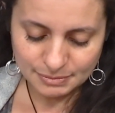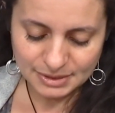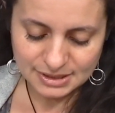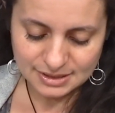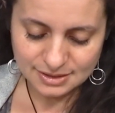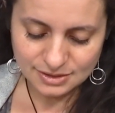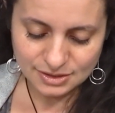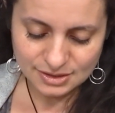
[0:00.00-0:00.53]

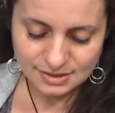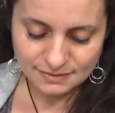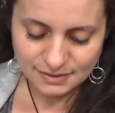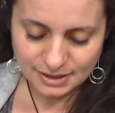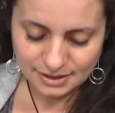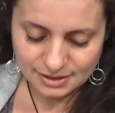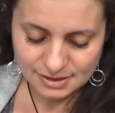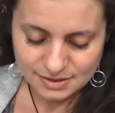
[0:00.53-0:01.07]
Messages of
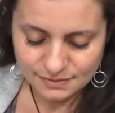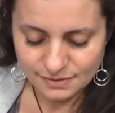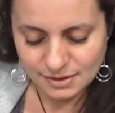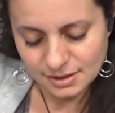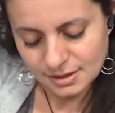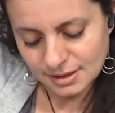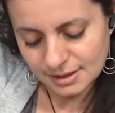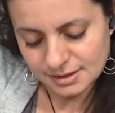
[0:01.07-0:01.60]
guidance for the
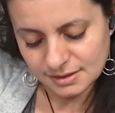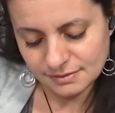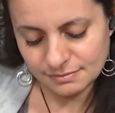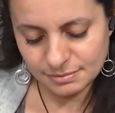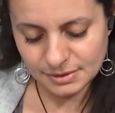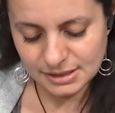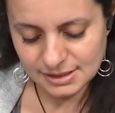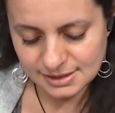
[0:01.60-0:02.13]

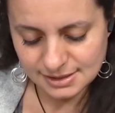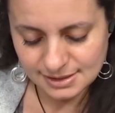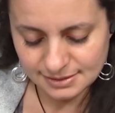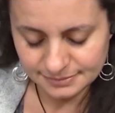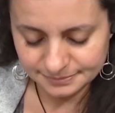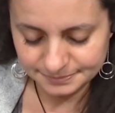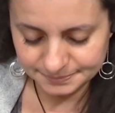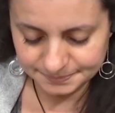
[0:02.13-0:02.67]
collective, please.
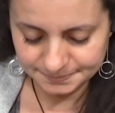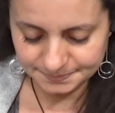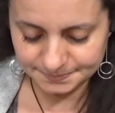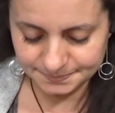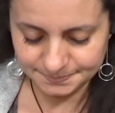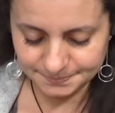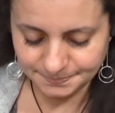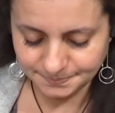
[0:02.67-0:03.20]

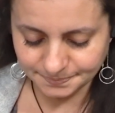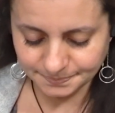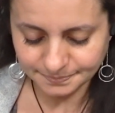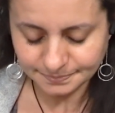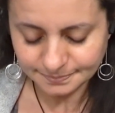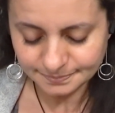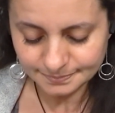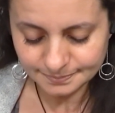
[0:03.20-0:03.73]

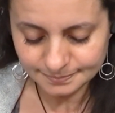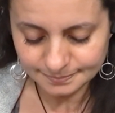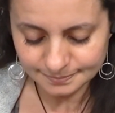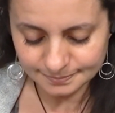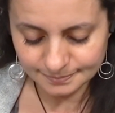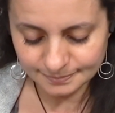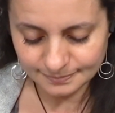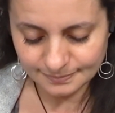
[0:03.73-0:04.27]

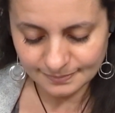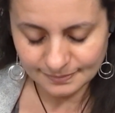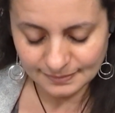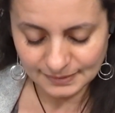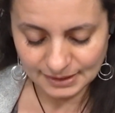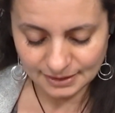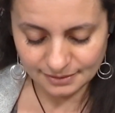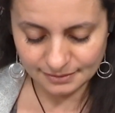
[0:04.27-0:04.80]

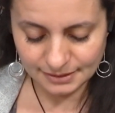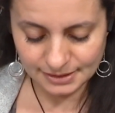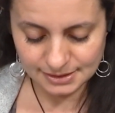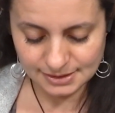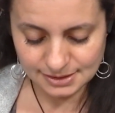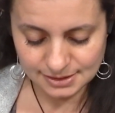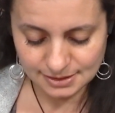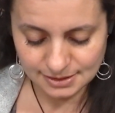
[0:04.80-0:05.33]
All right.